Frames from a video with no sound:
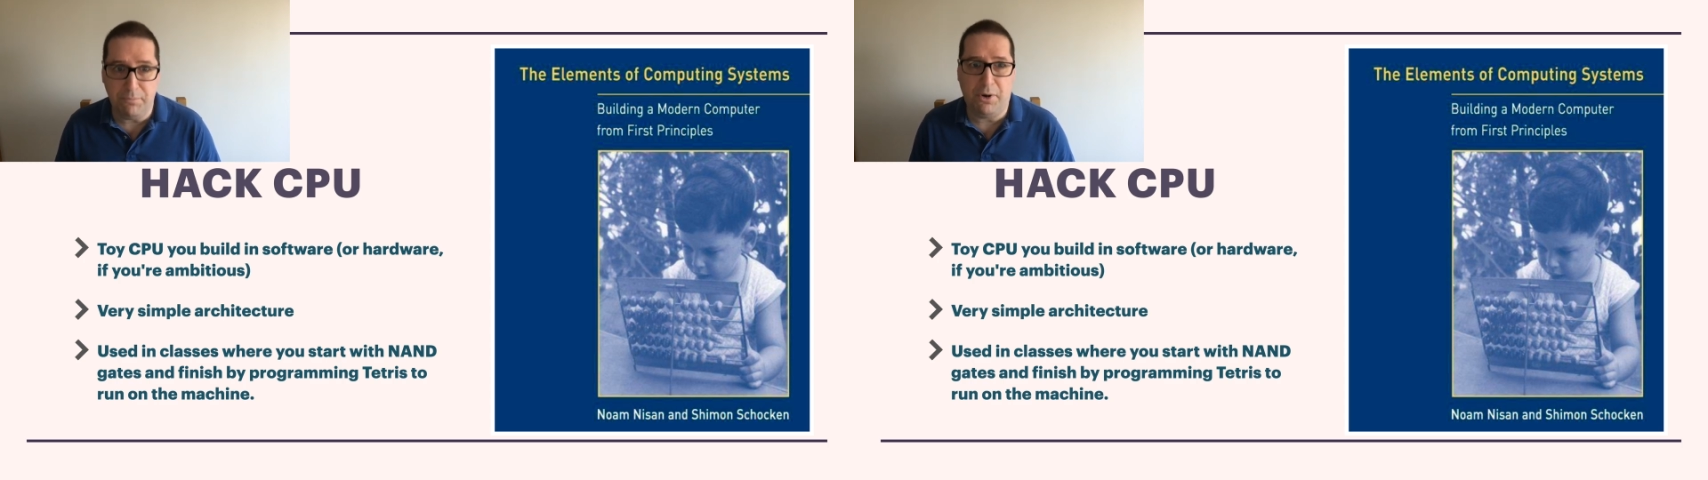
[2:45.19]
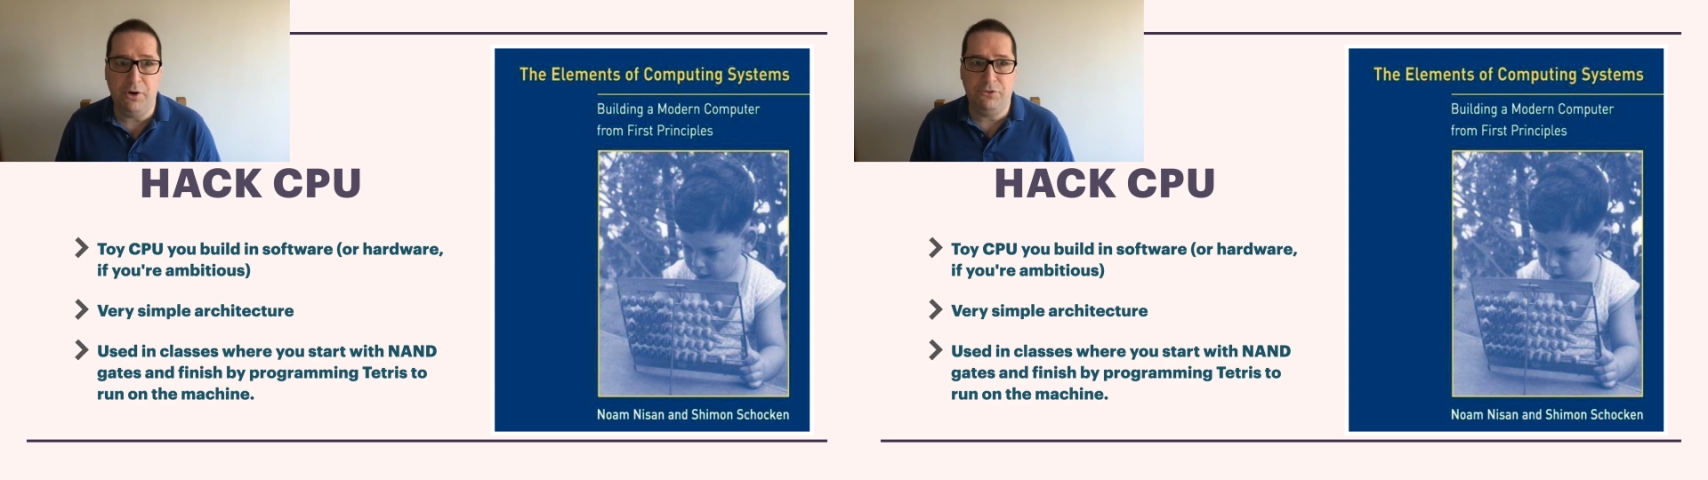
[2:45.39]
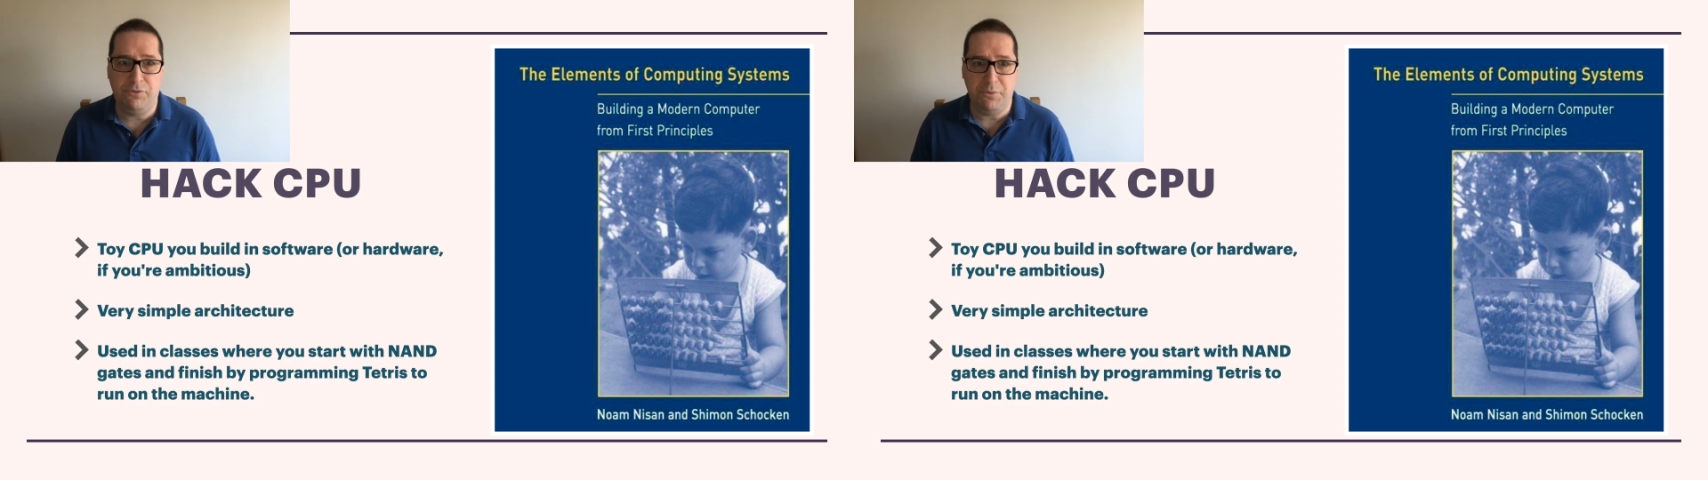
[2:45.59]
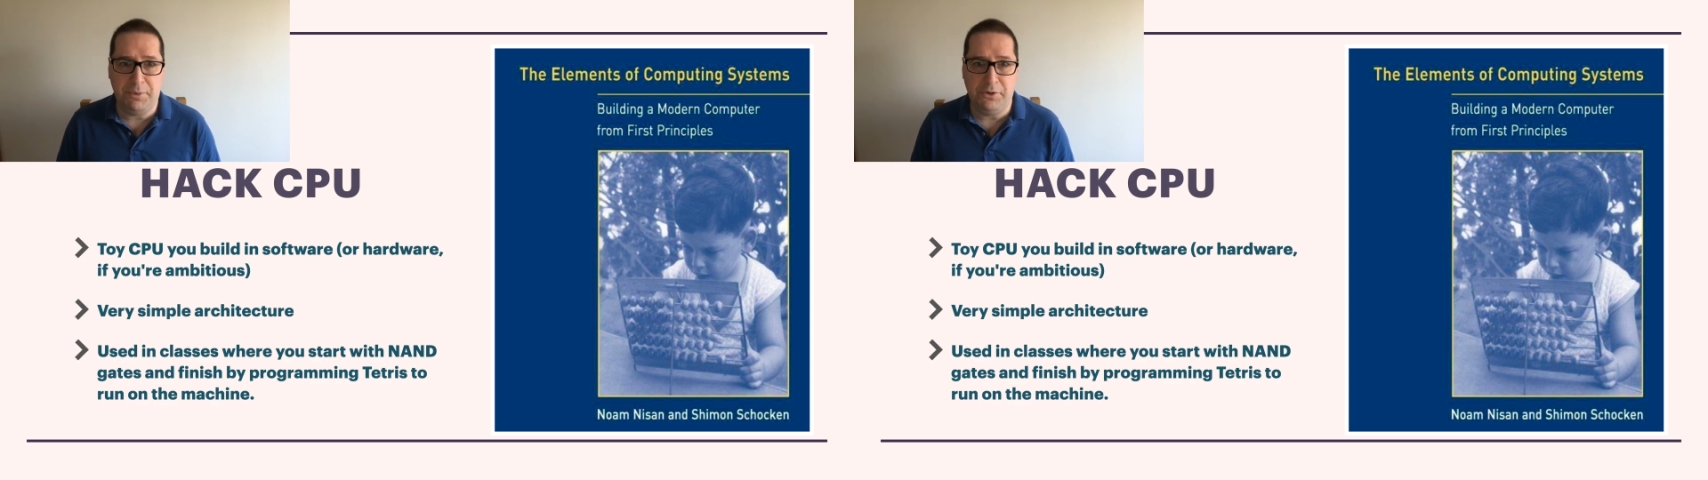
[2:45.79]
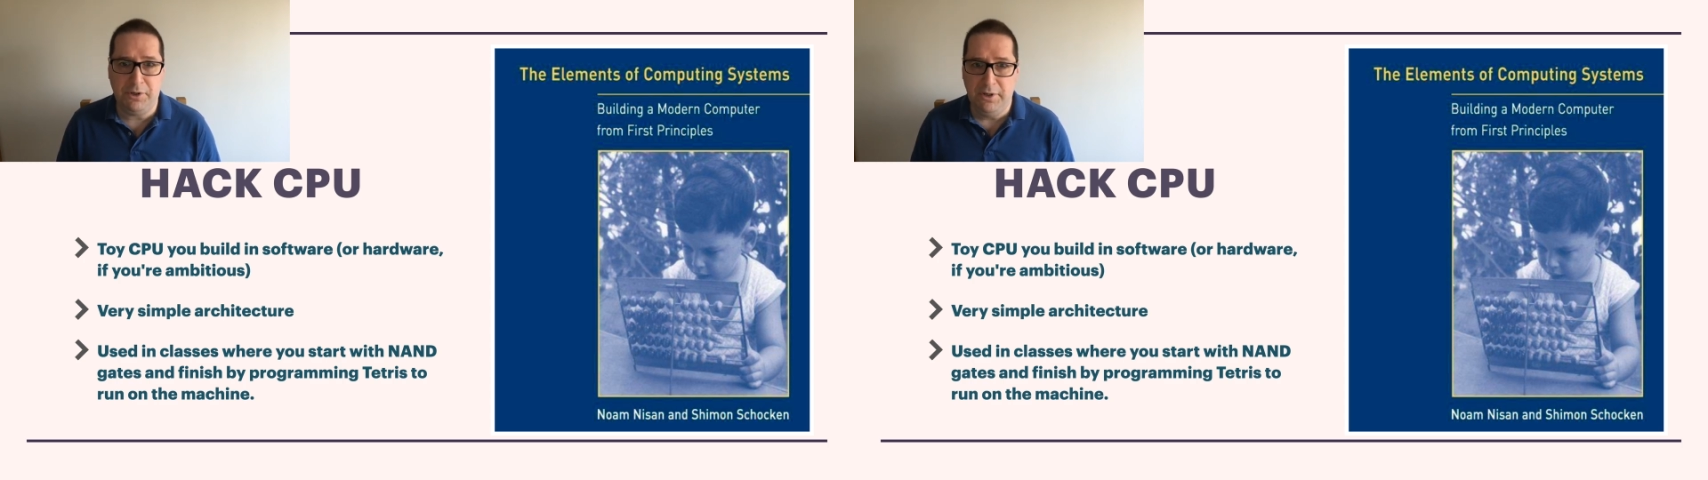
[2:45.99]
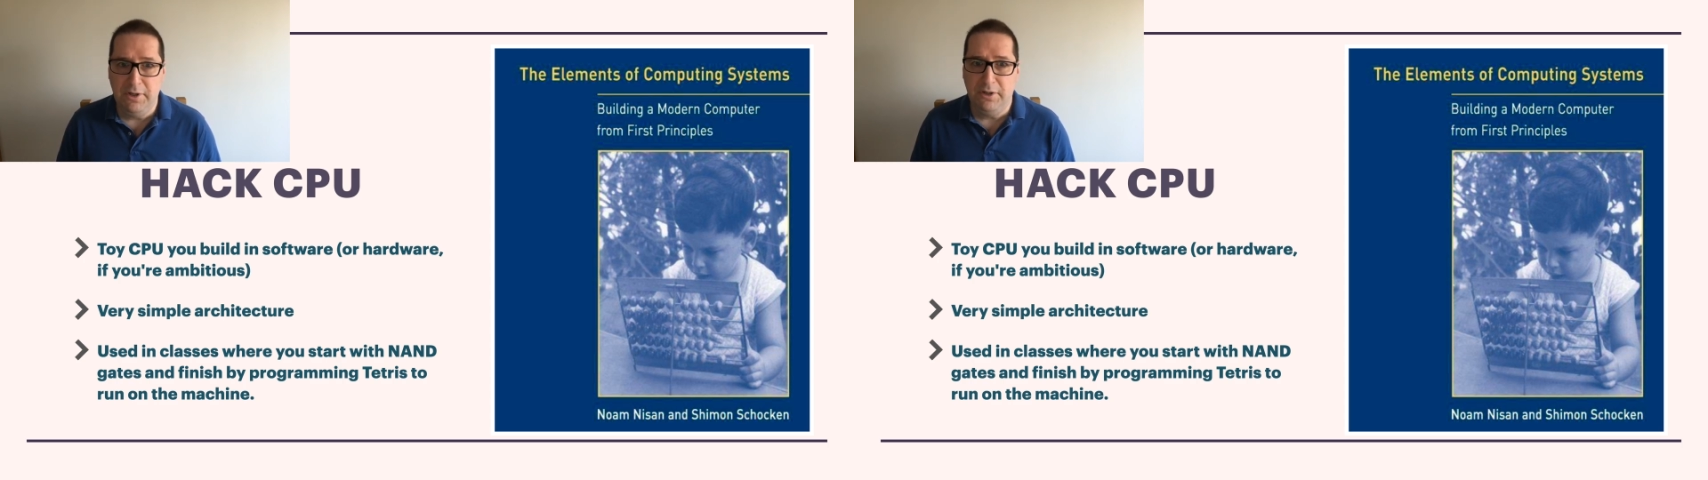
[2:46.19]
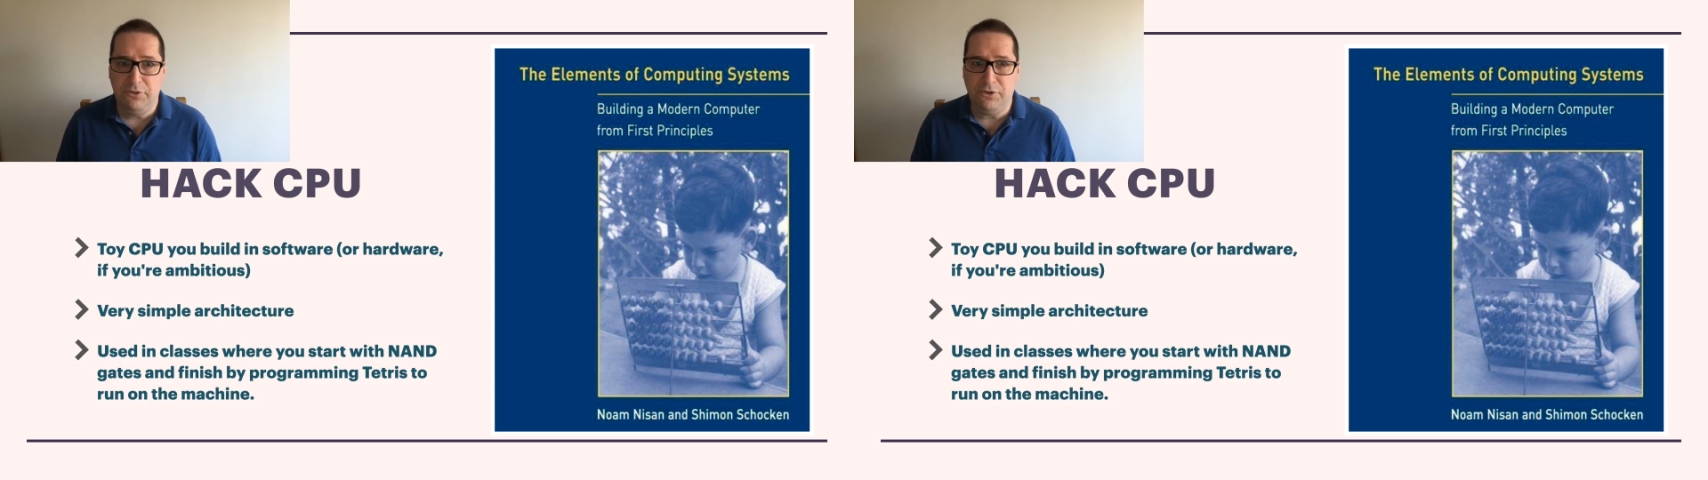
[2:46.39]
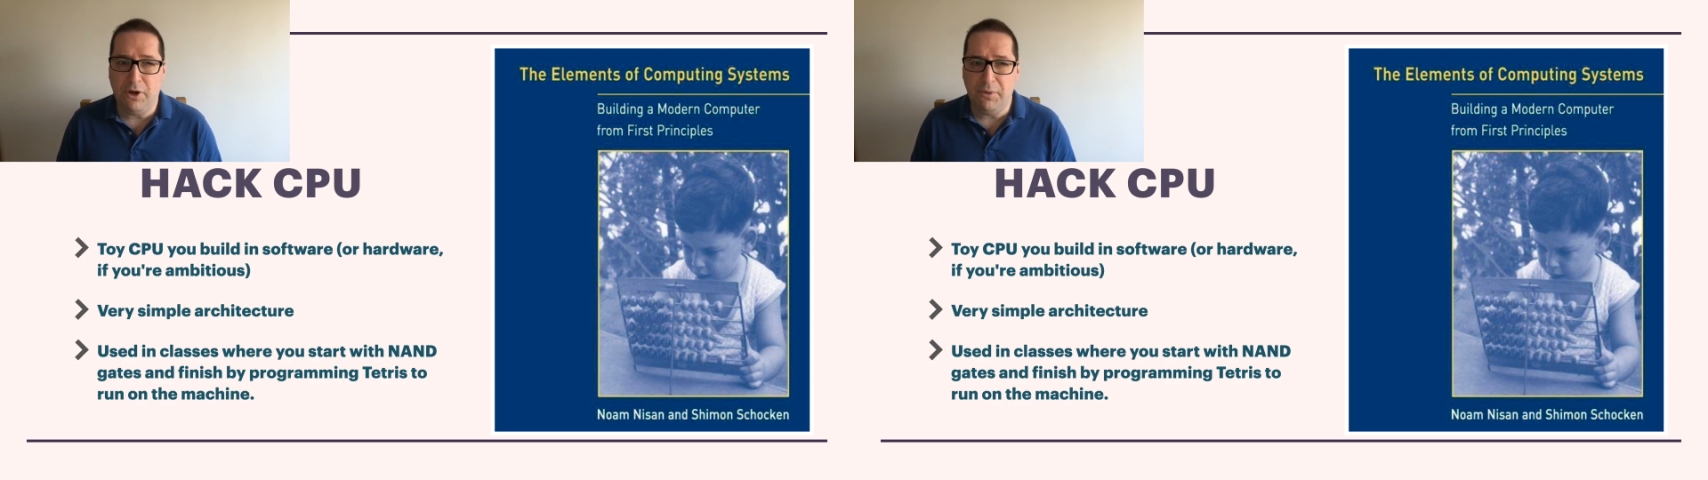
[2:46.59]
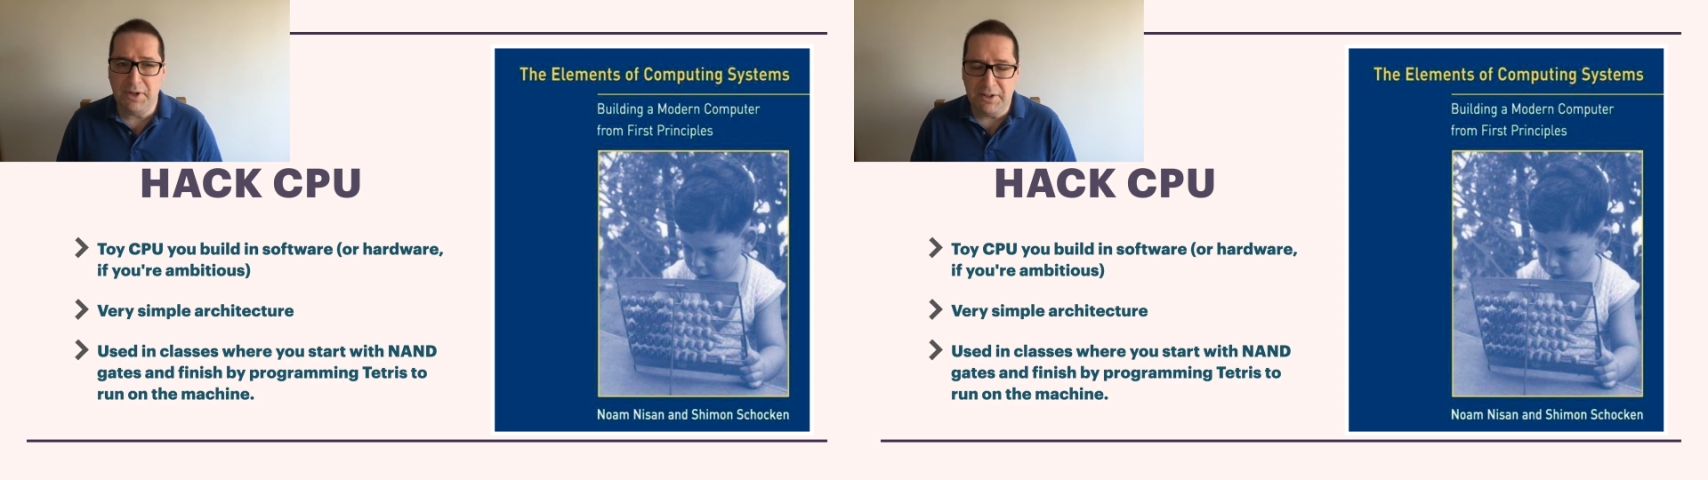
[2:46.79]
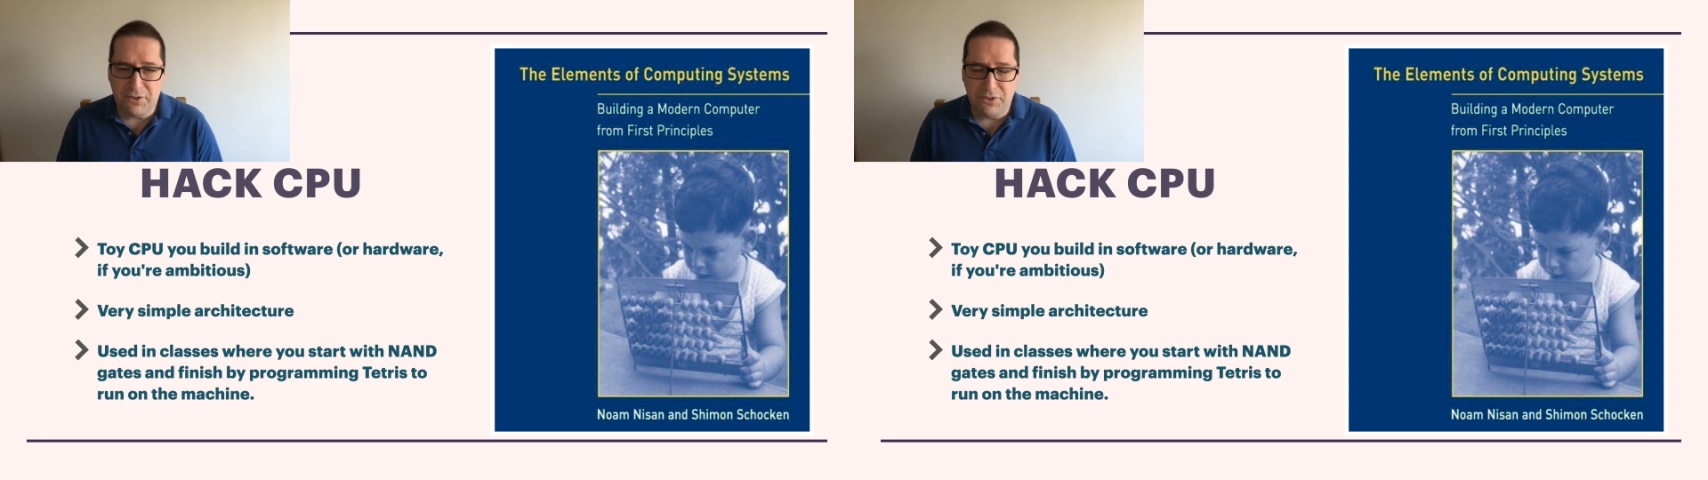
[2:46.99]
parts of the book to go into